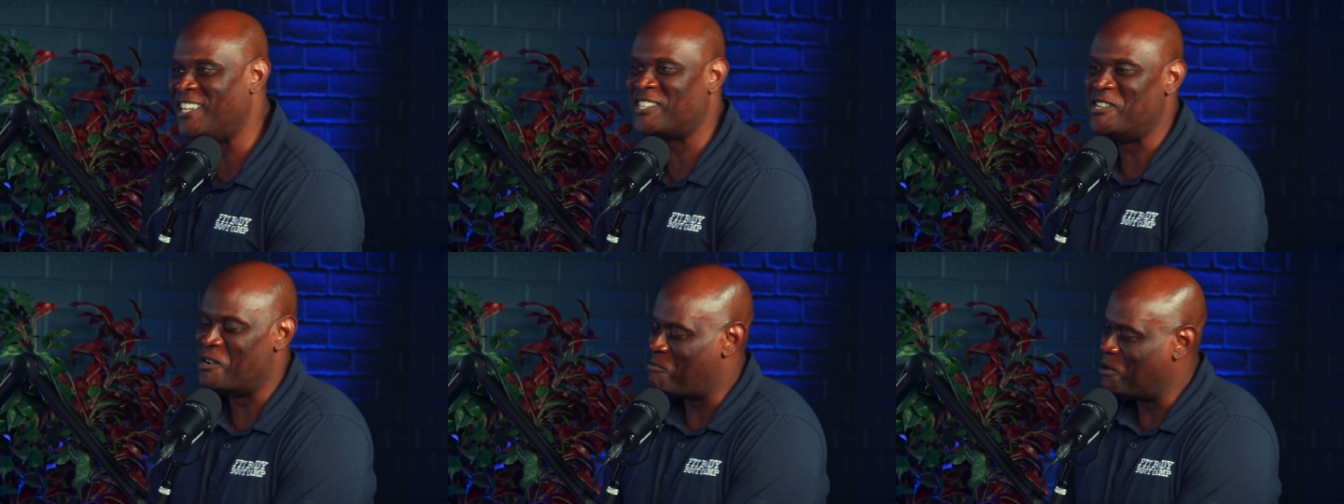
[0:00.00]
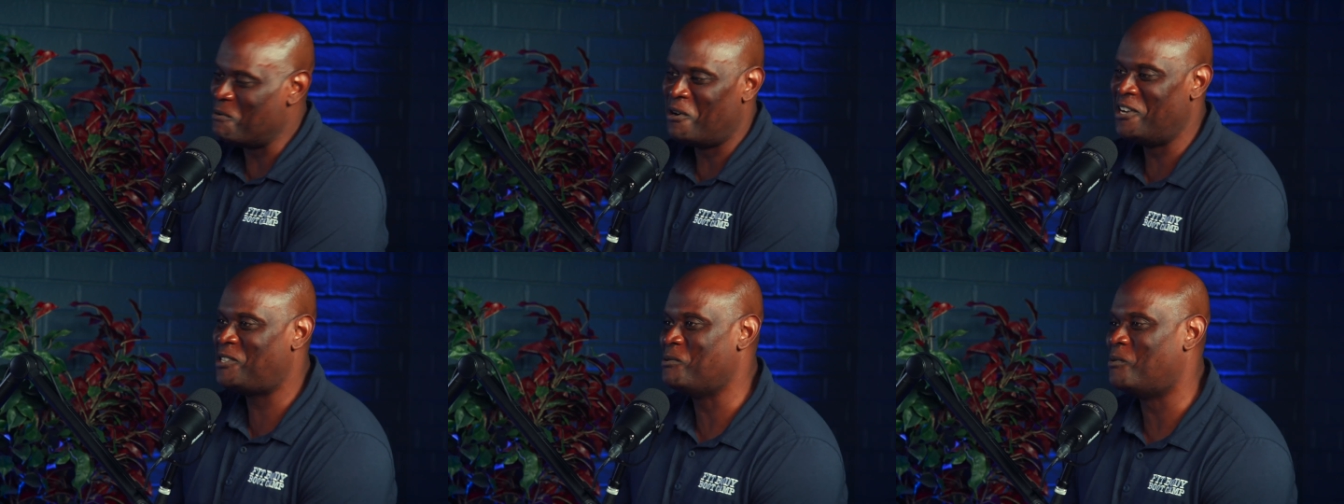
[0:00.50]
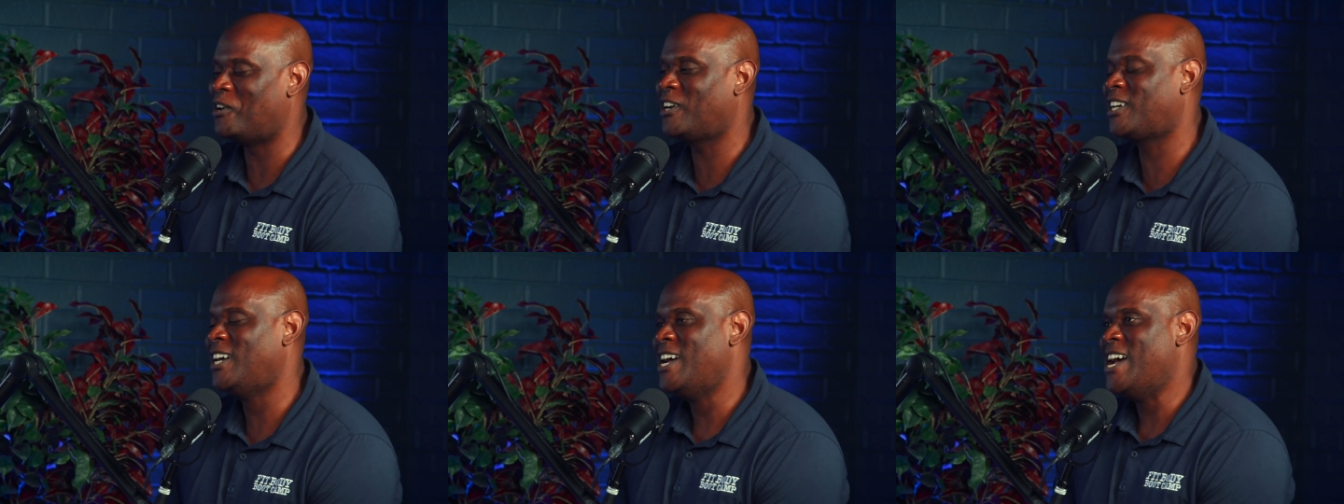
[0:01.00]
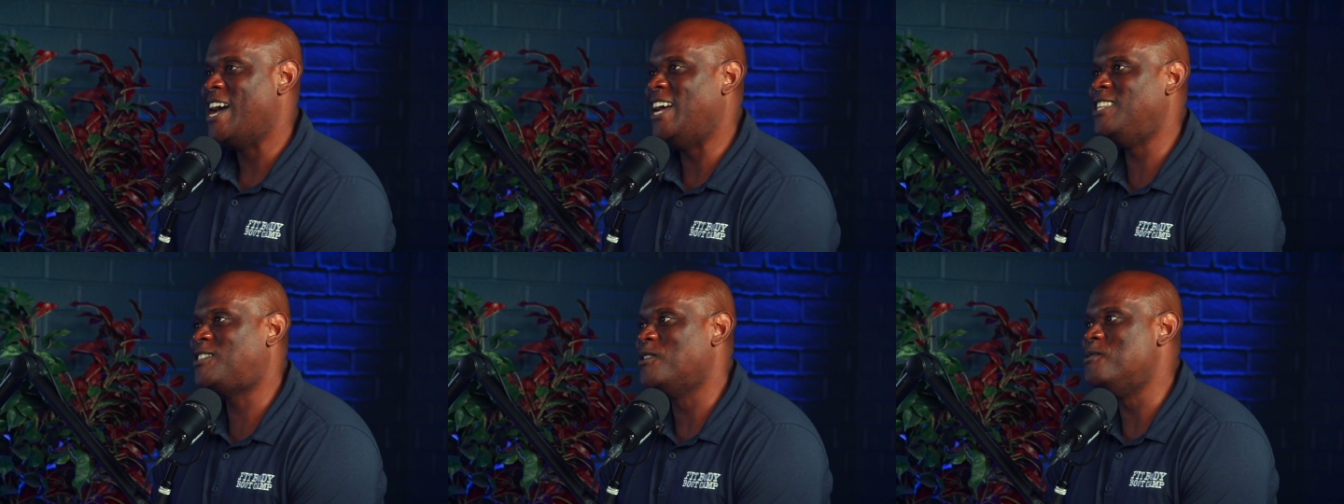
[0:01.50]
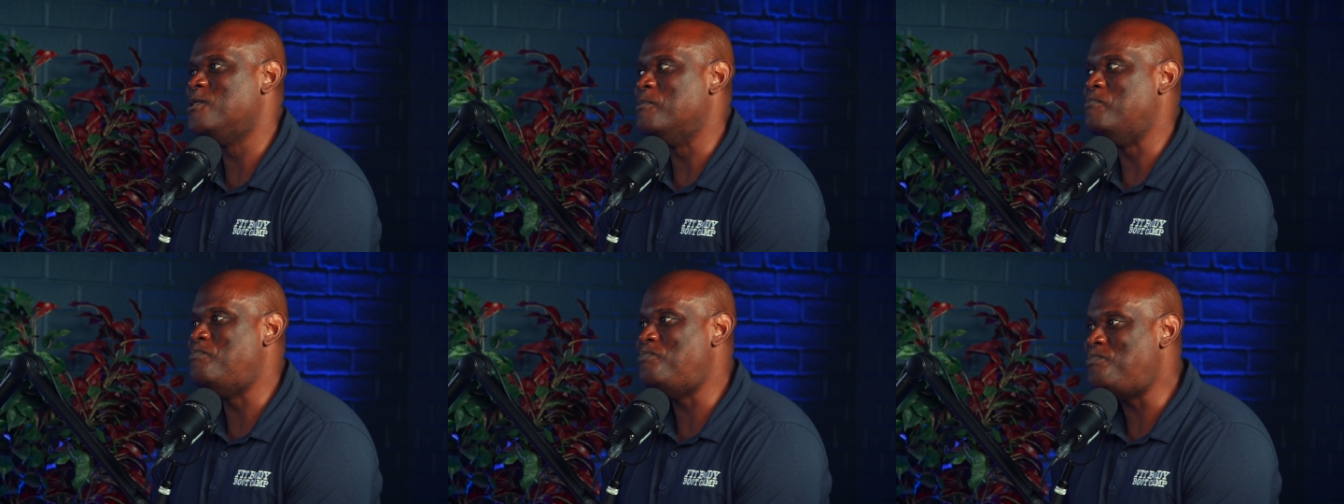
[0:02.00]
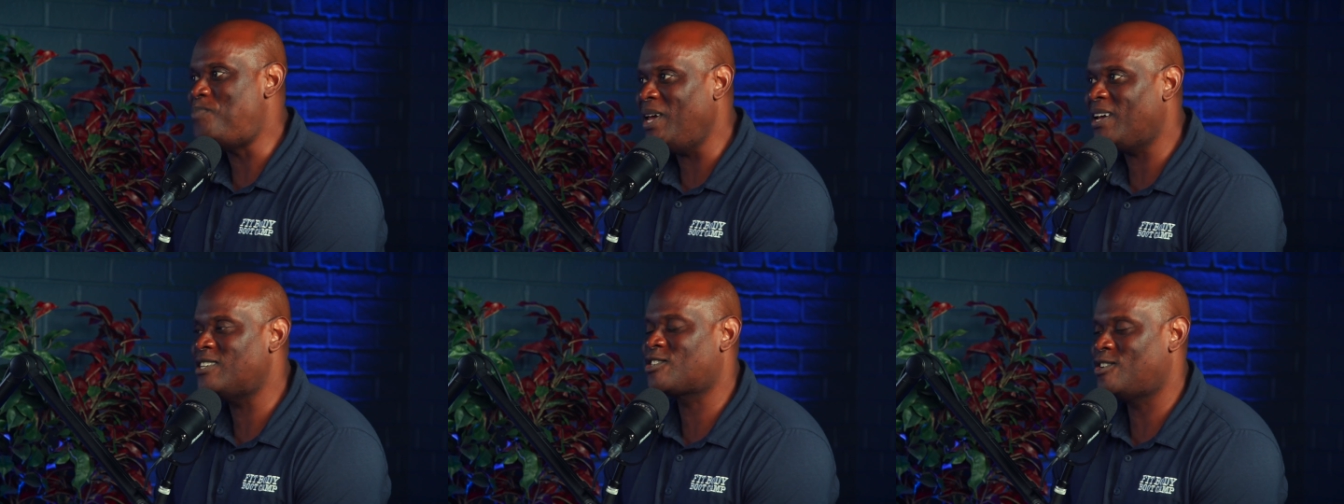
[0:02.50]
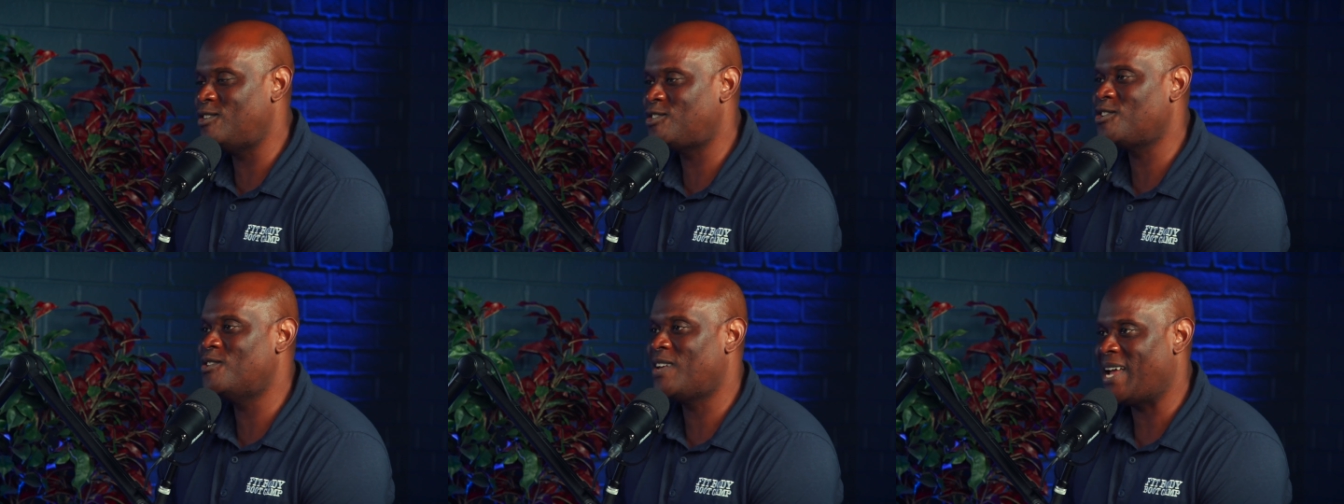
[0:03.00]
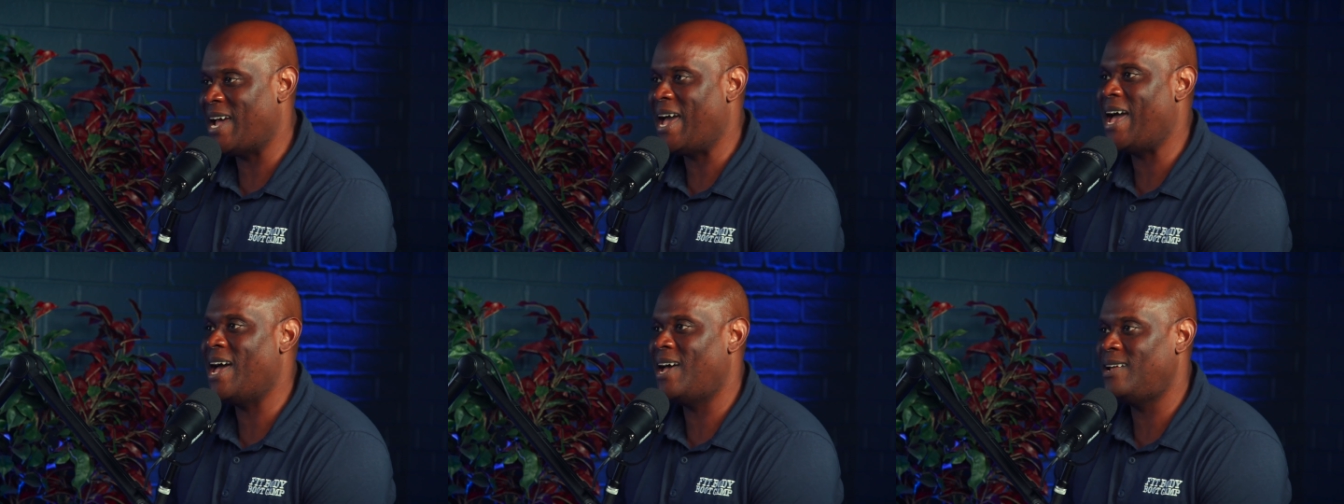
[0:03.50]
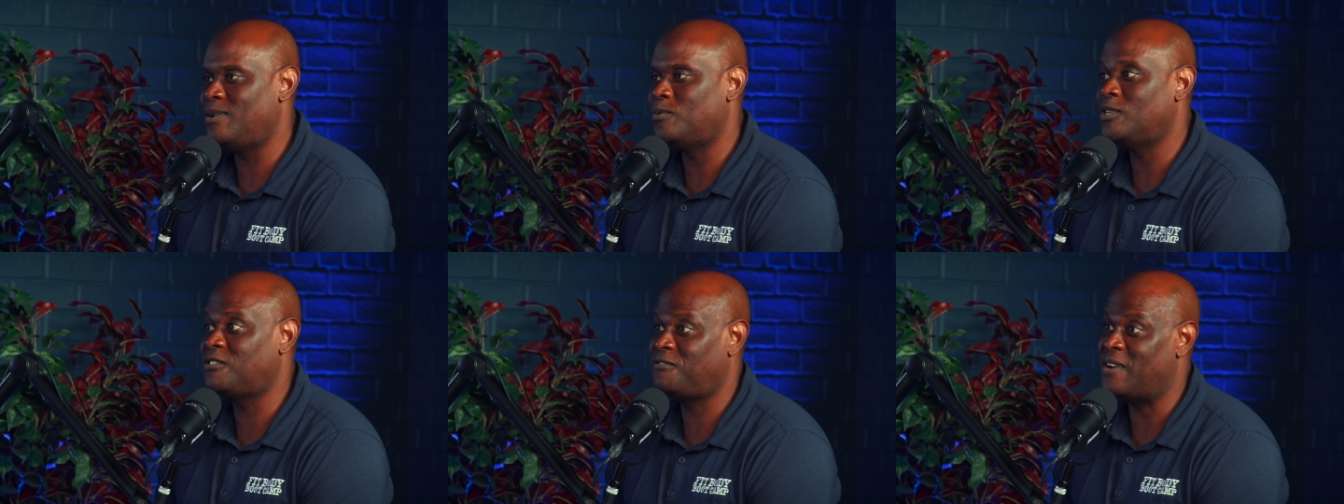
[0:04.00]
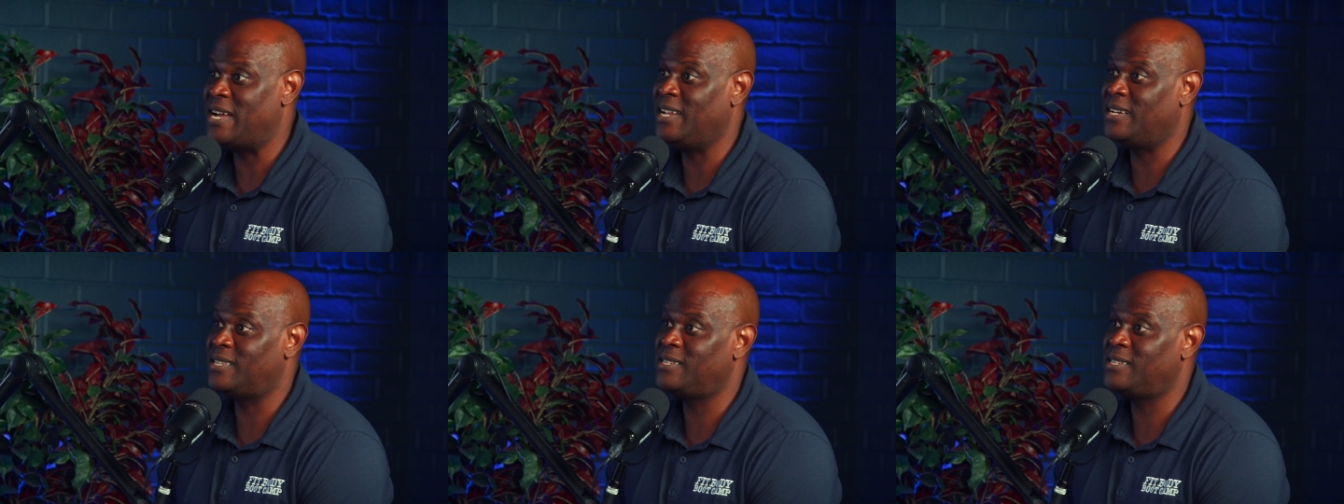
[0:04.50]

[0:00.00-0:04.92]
Yeah, so nobody yeah. wanted to work, and so the biggest concern that I had was finding a